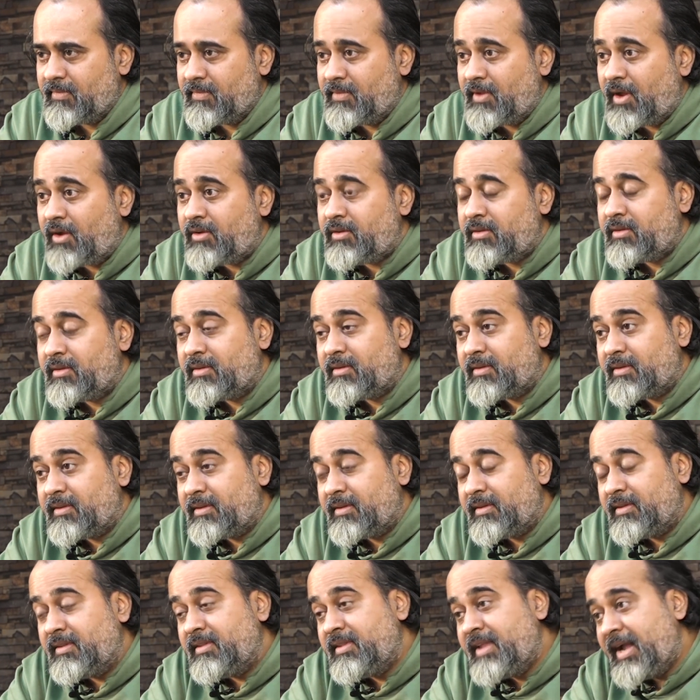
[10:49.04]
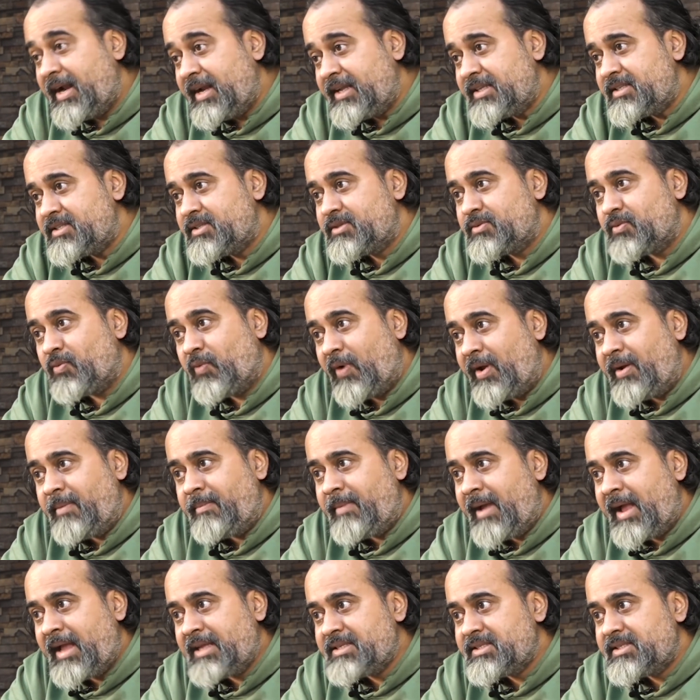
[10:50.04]
Now, that is
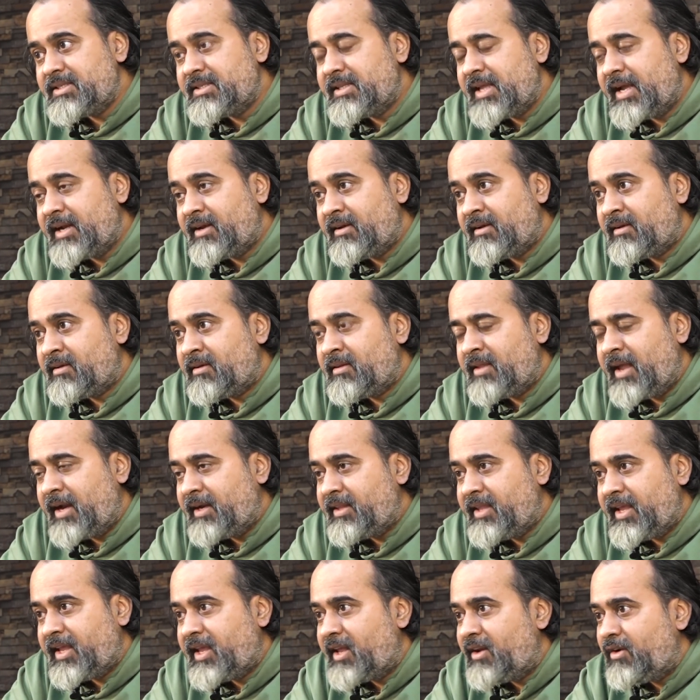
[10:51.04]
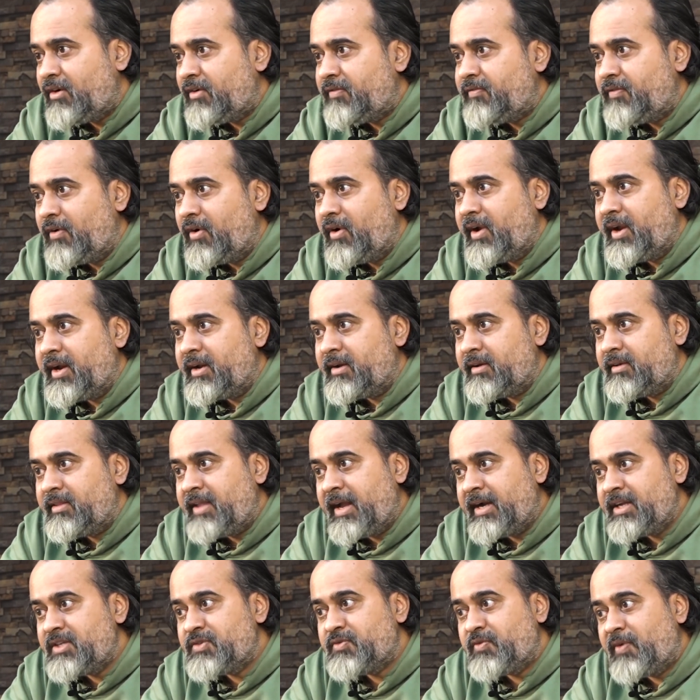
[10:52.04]
one match that, that they cannot forget.
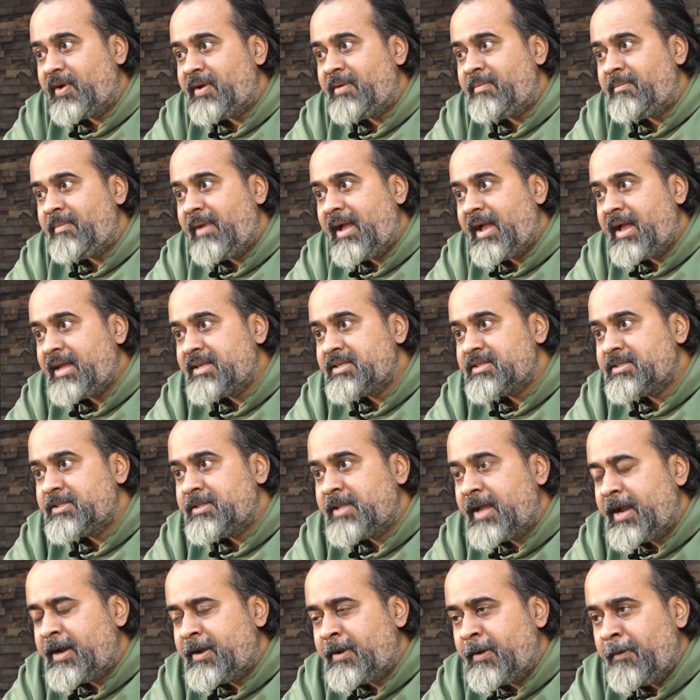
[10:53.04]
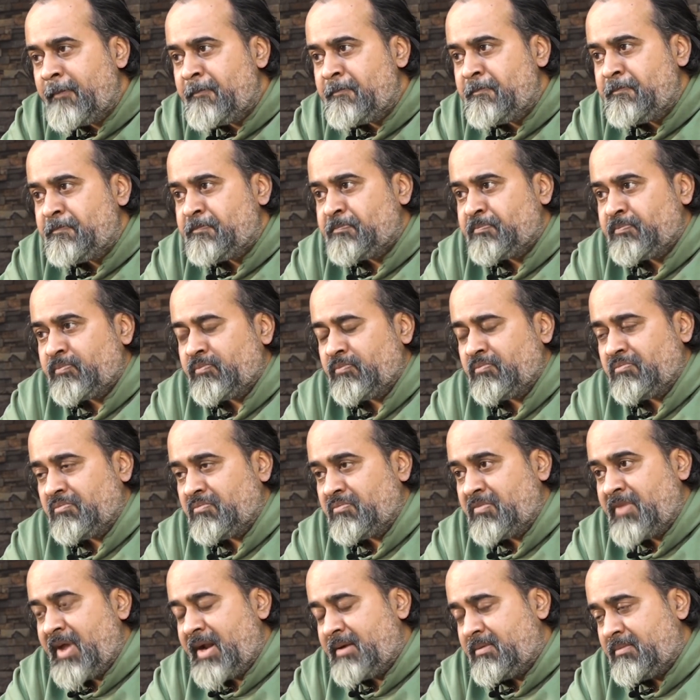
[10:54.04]
That is one match that,
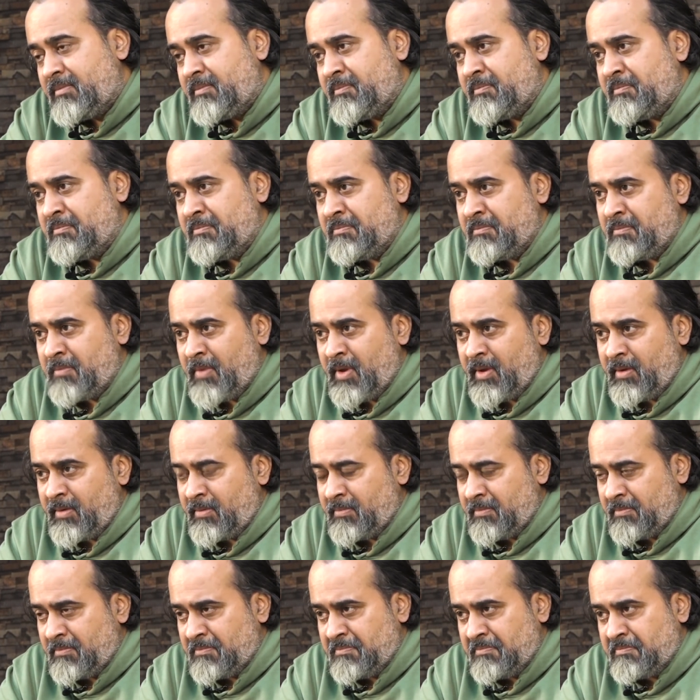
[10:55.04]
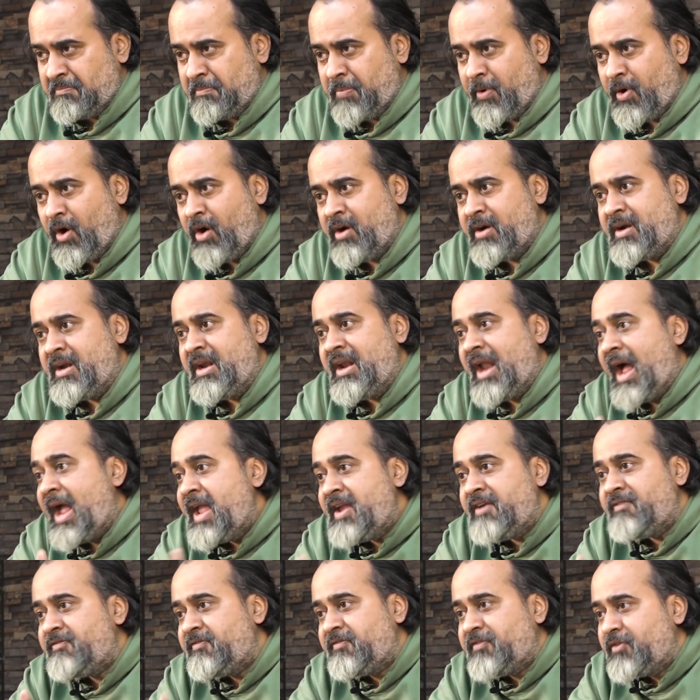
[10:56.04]
that brought
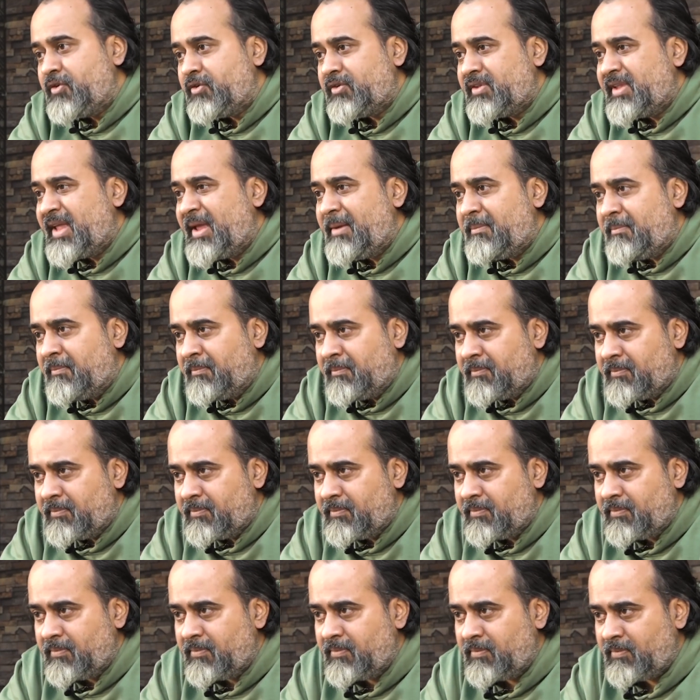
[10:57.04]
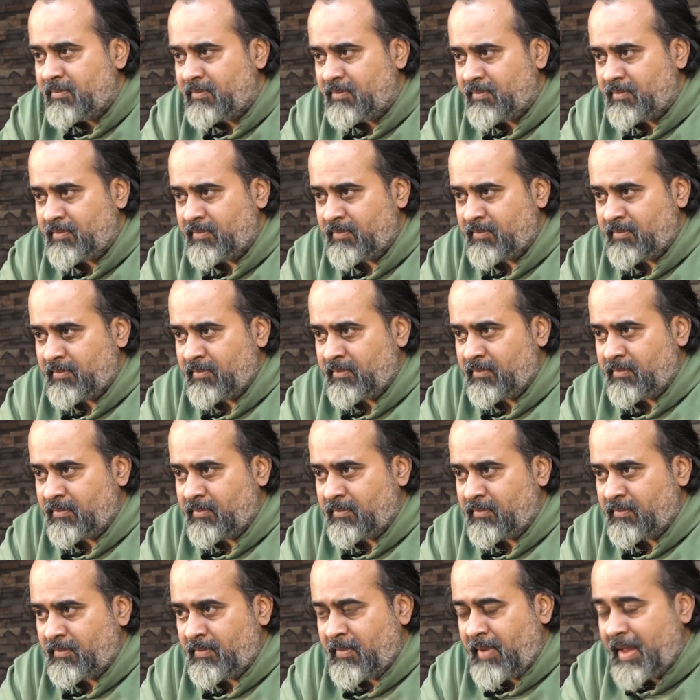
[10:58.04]
life to them
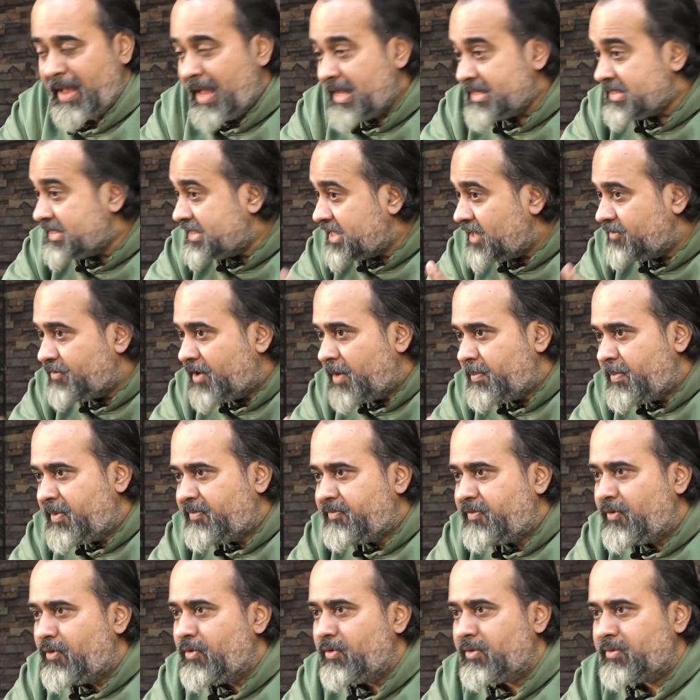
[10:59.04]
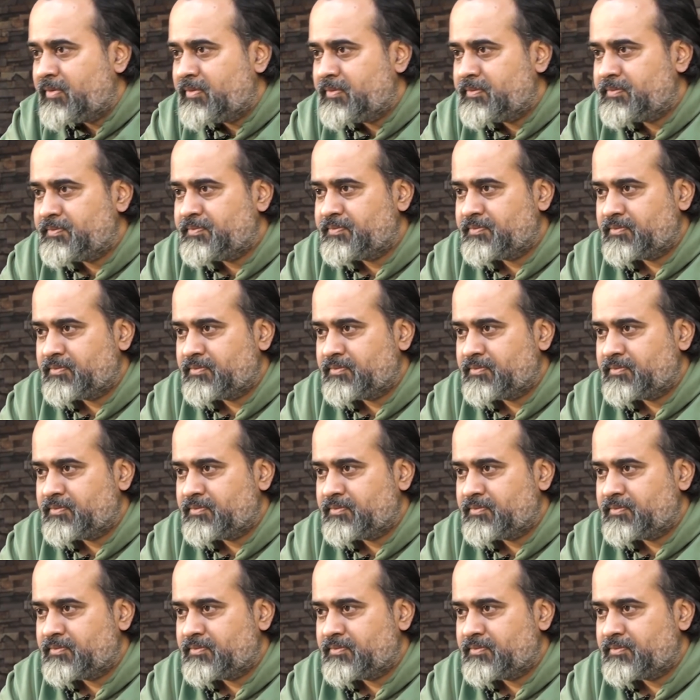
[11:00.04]
as never before.